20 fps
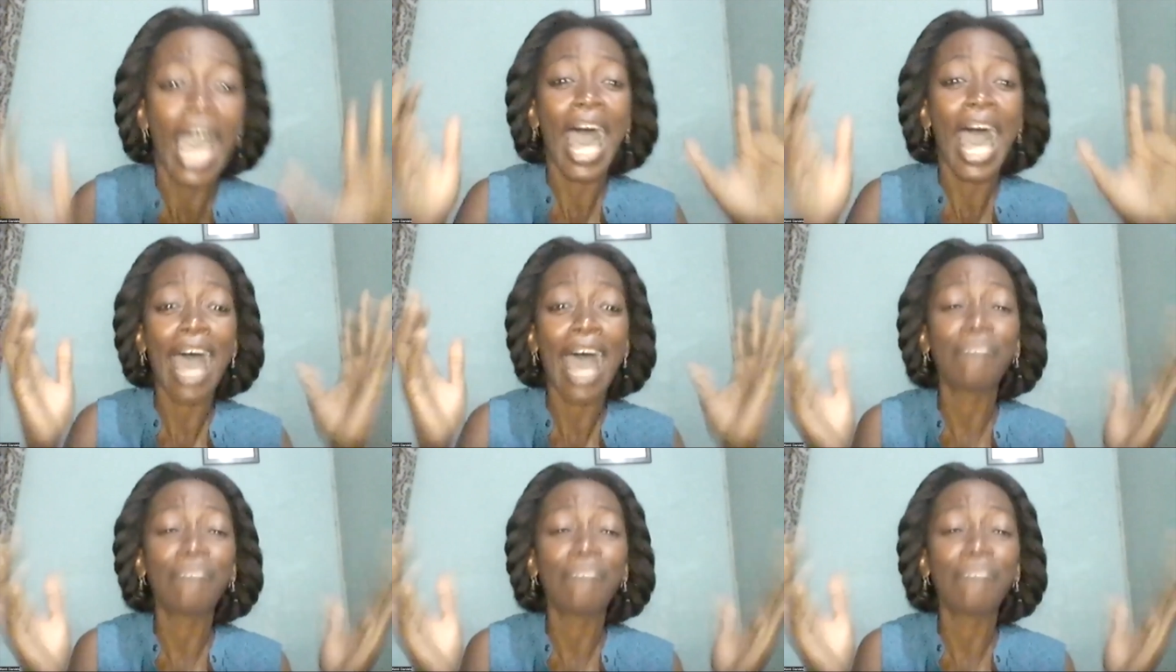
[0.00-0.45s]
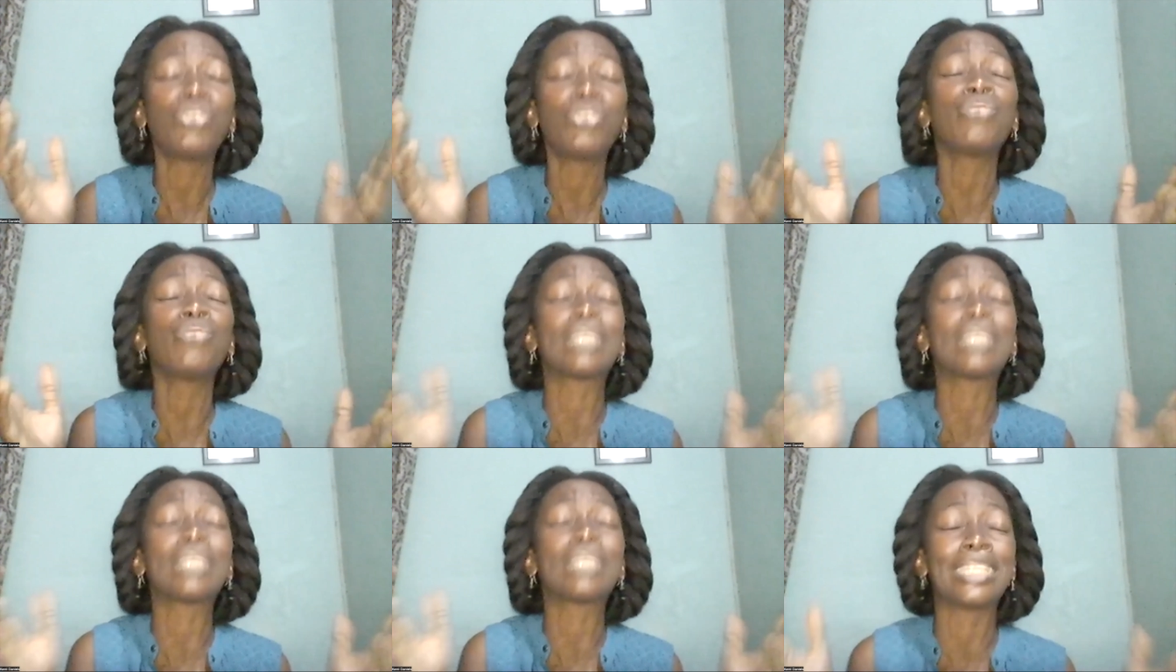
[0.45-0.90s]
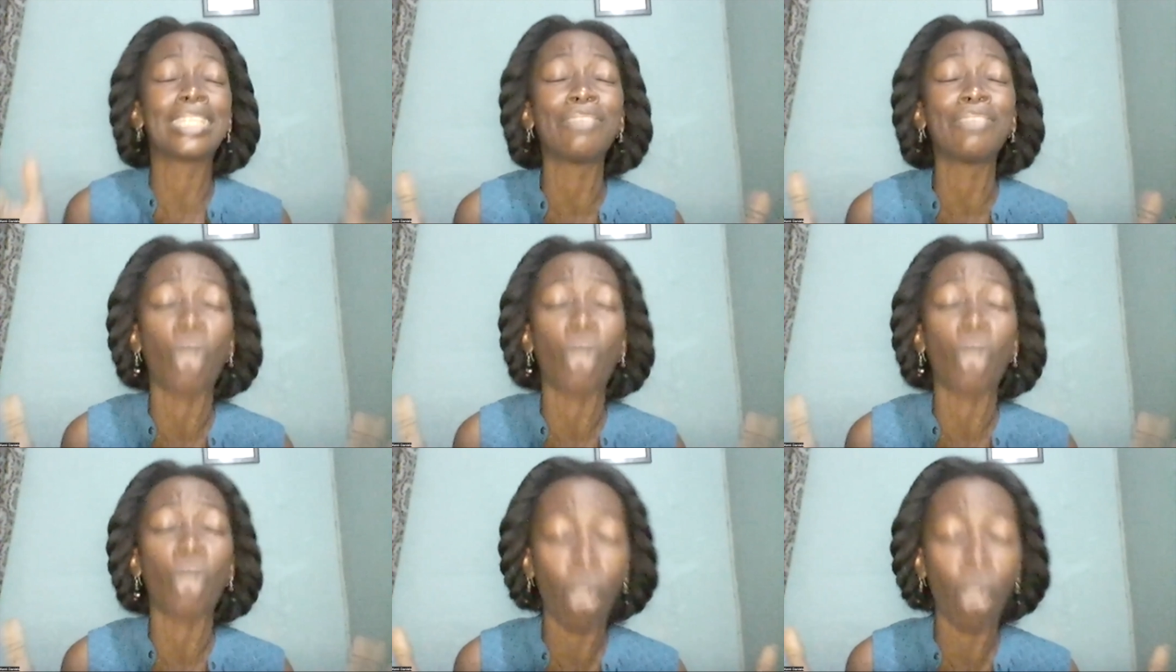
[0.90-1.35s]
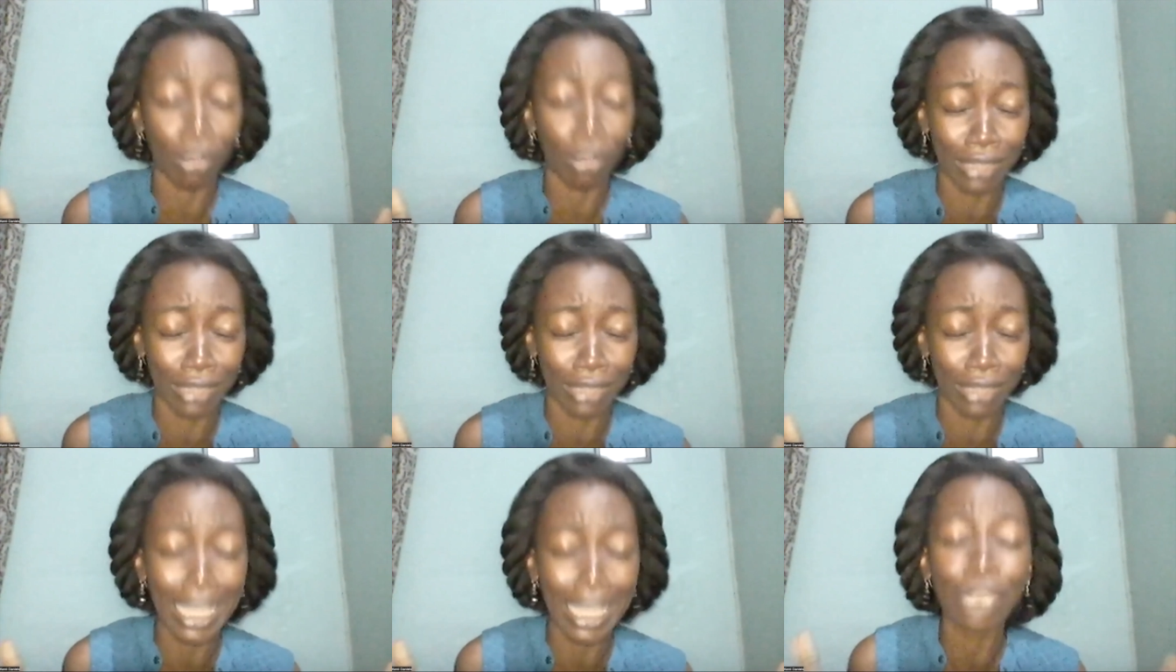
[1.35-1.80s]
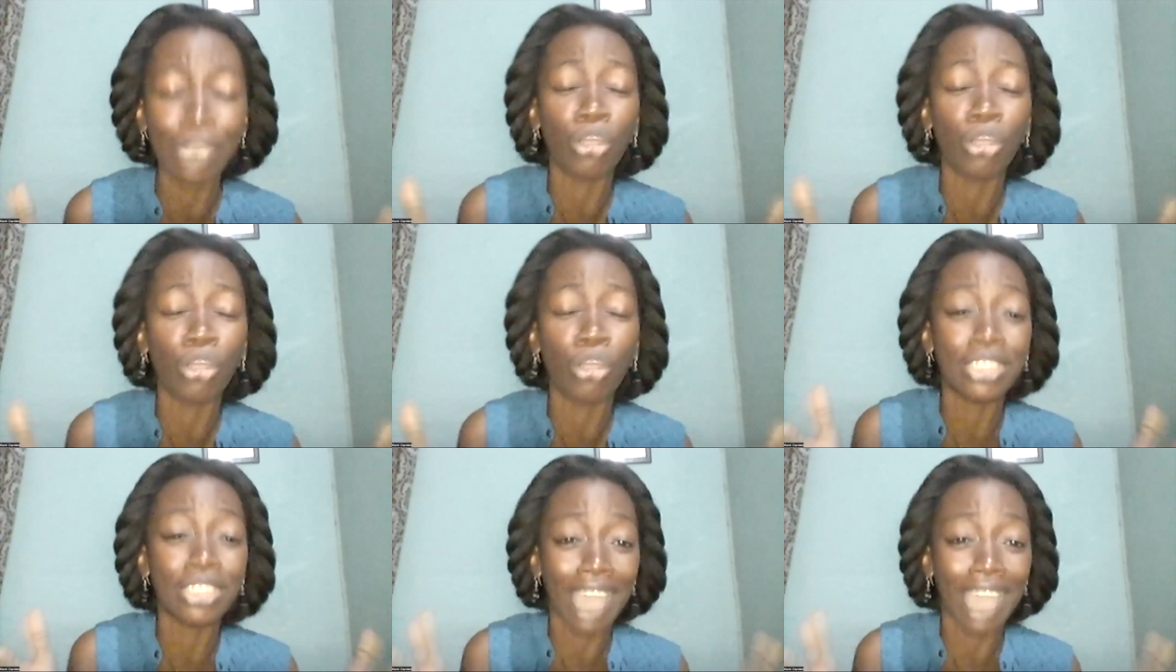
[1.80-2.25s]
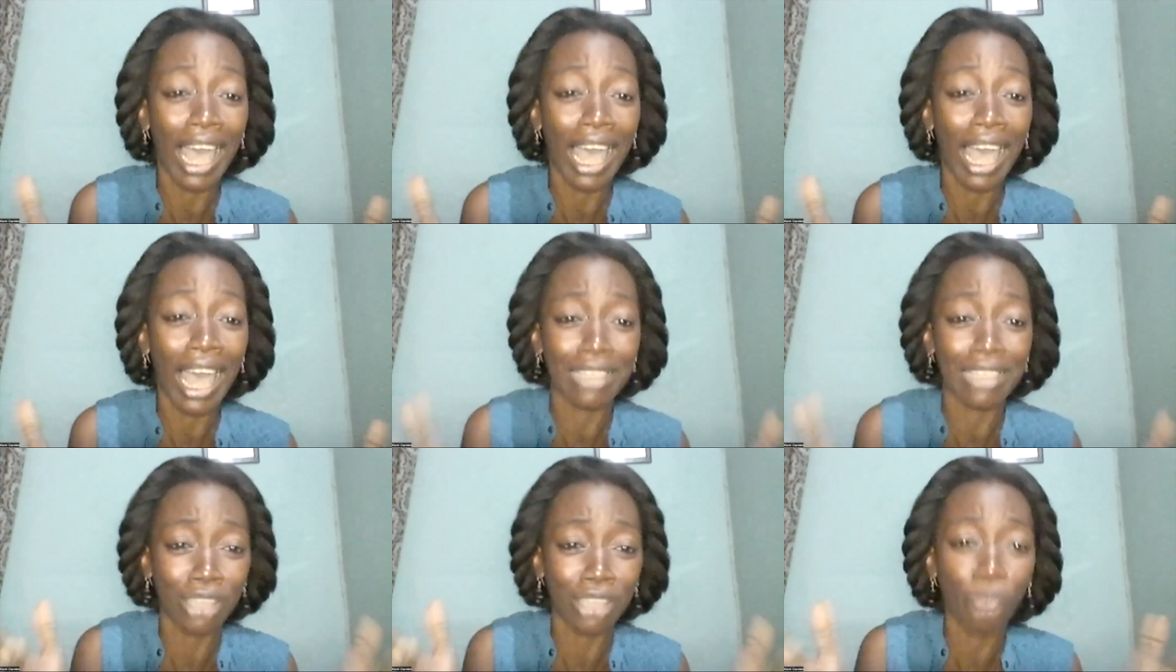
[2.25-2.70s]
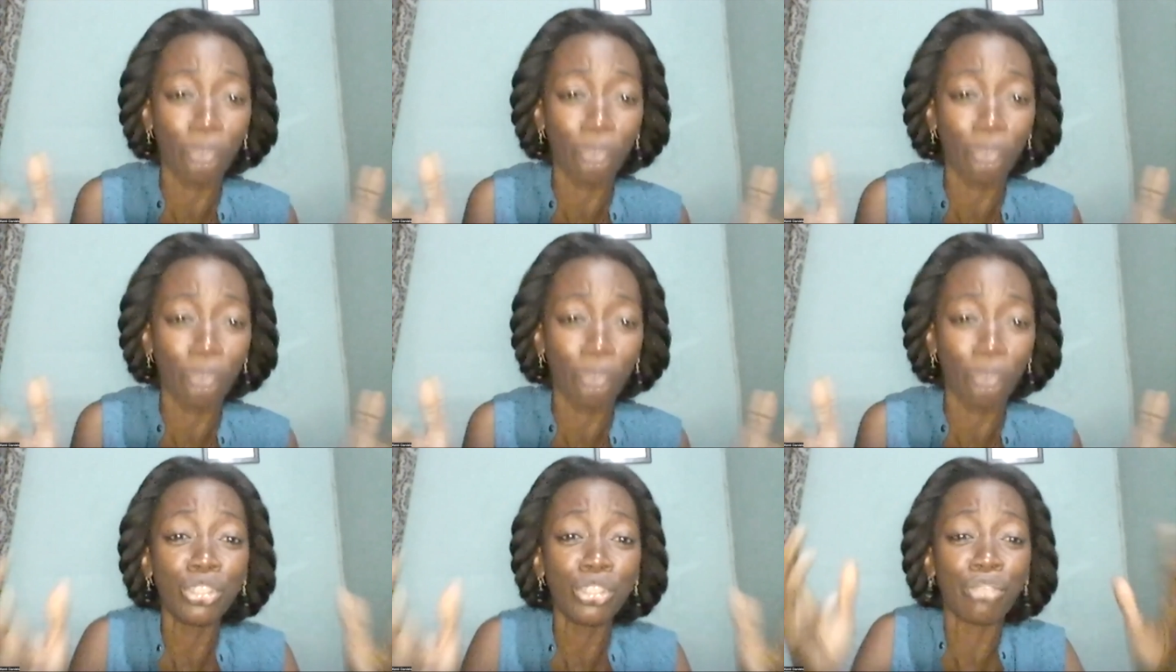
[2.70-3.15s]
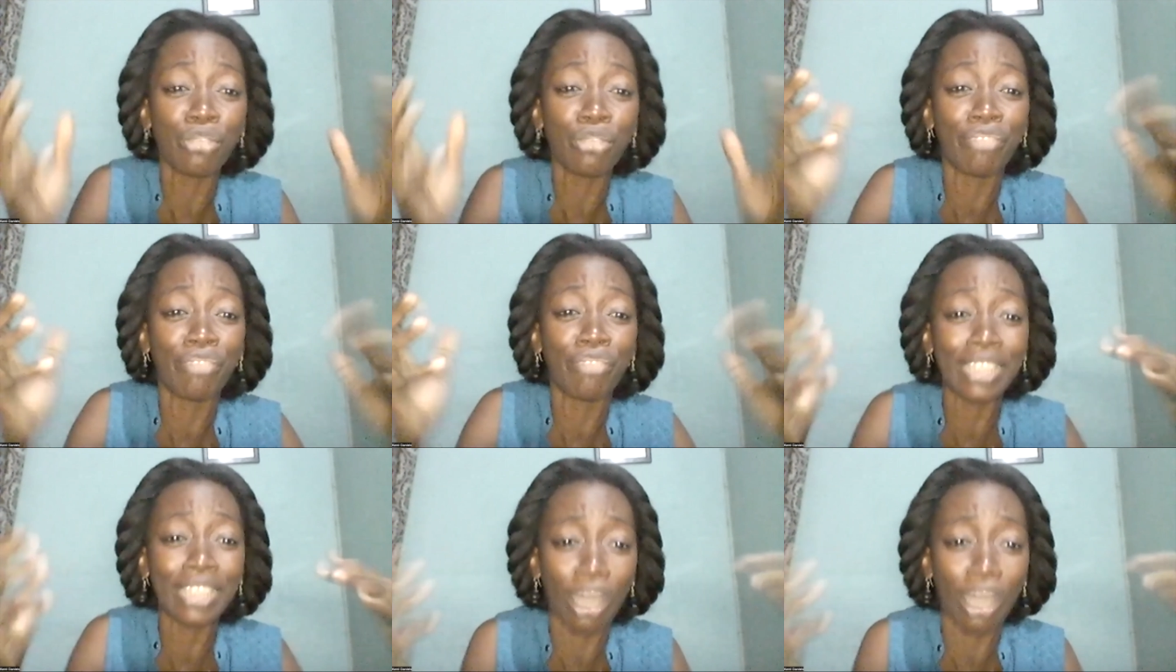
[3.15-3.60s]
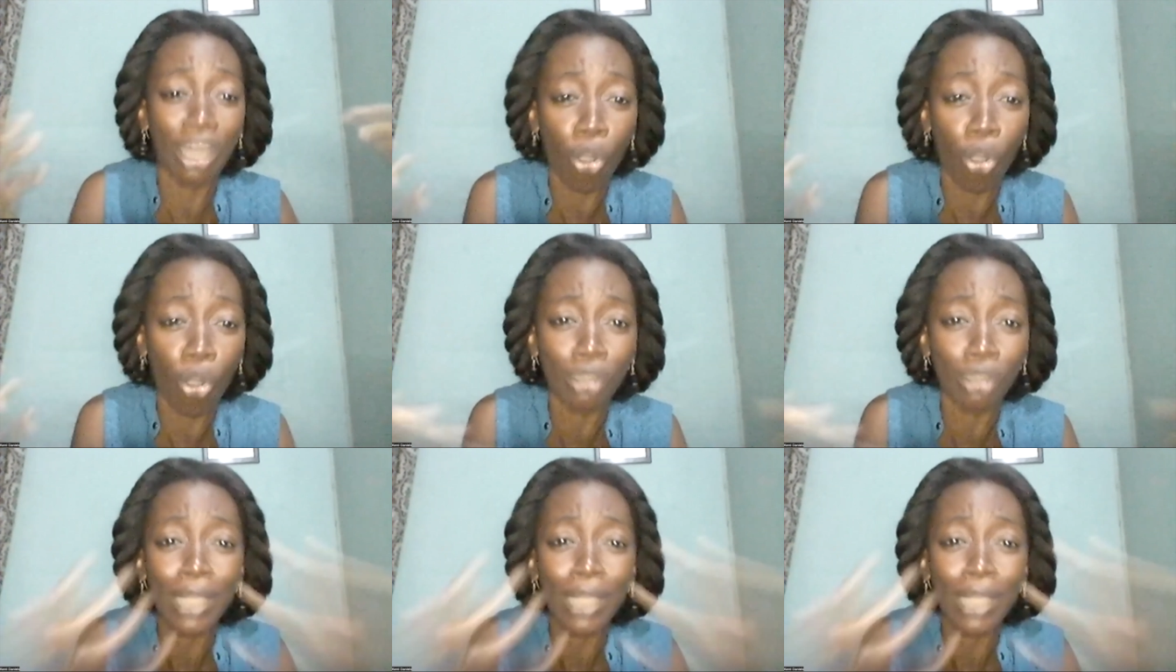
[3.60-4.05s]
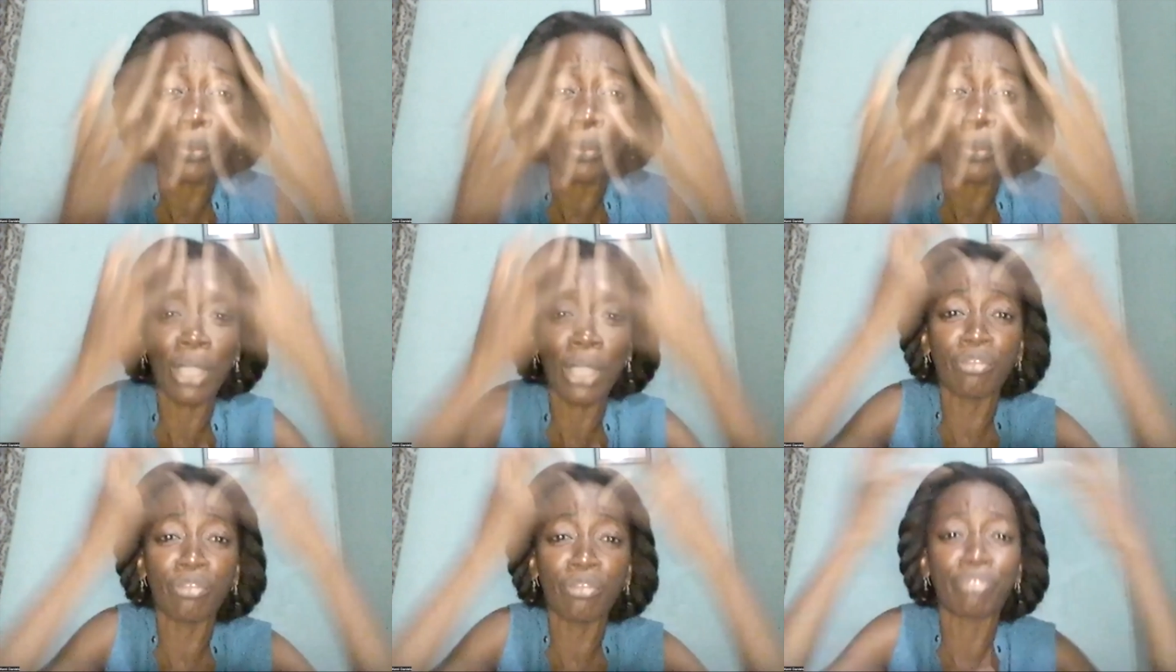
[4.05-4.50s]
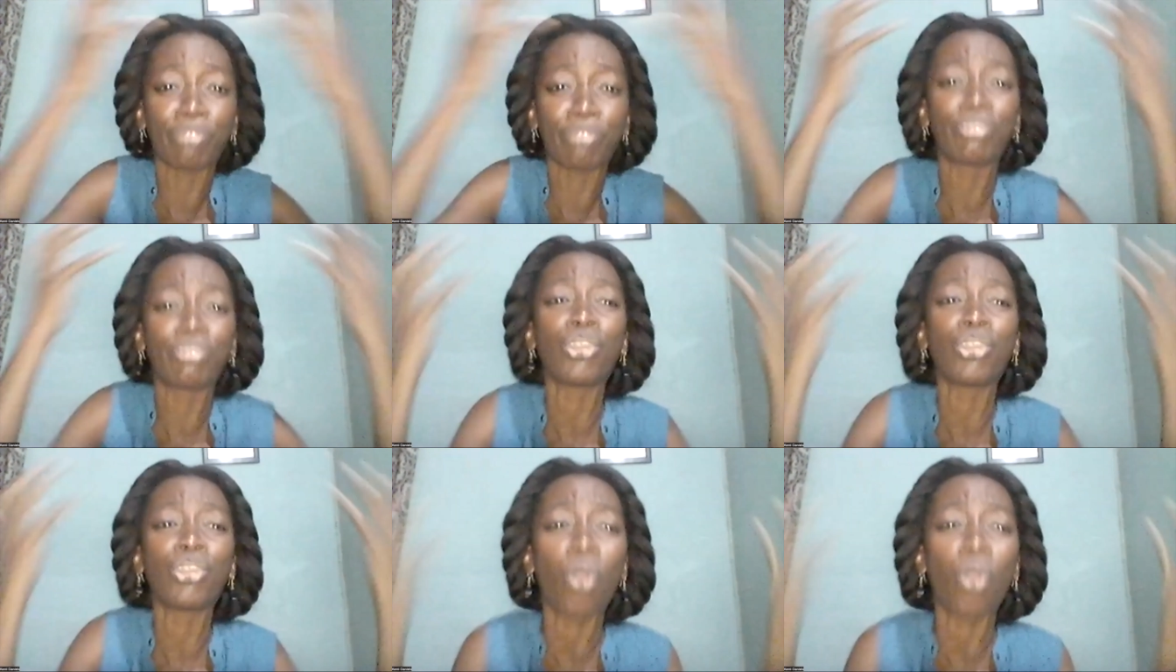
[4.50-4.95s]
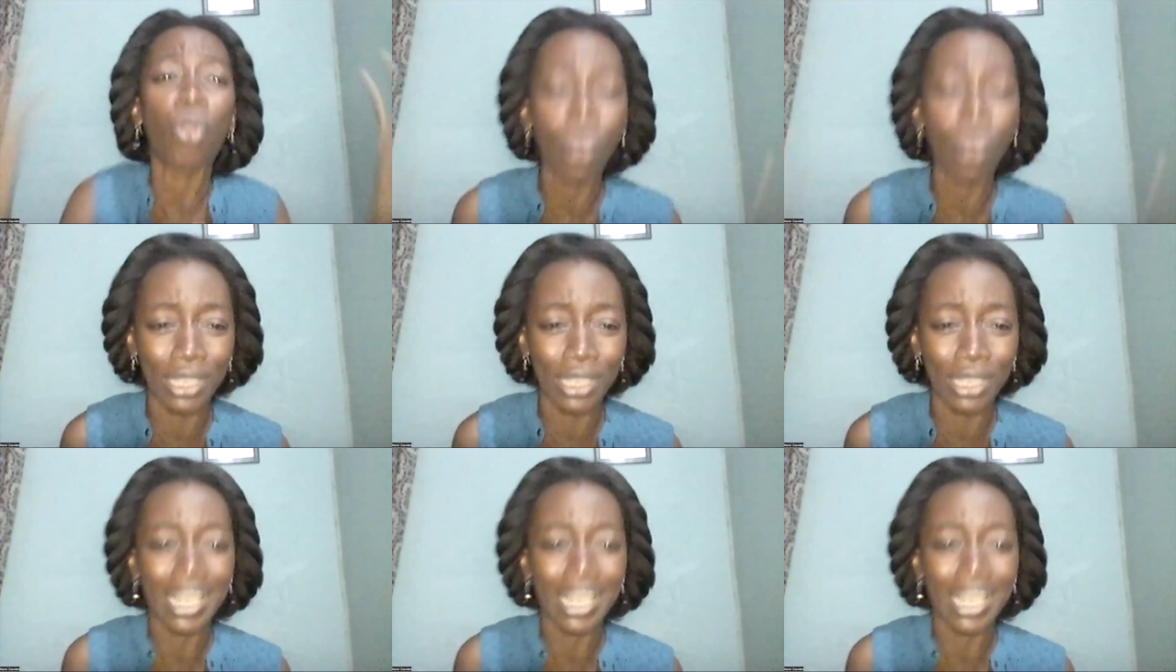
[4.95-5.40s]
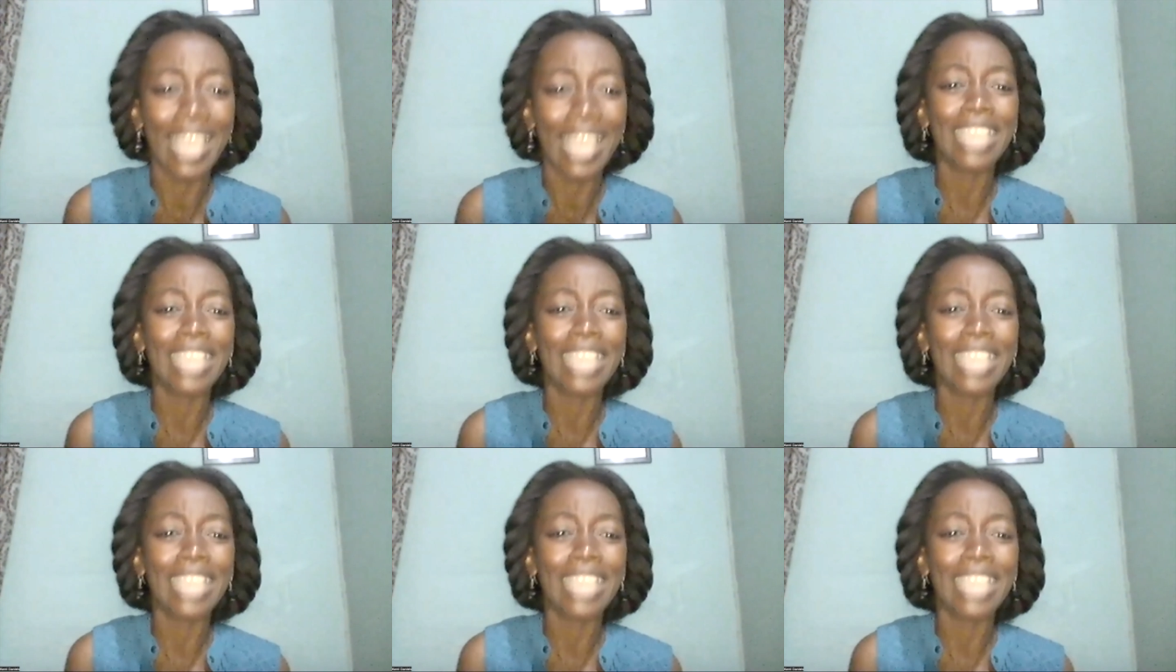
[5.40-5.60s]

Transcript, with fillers: Have you received oil? Your jar has come. You need to fill the oil. Now we are overflowing.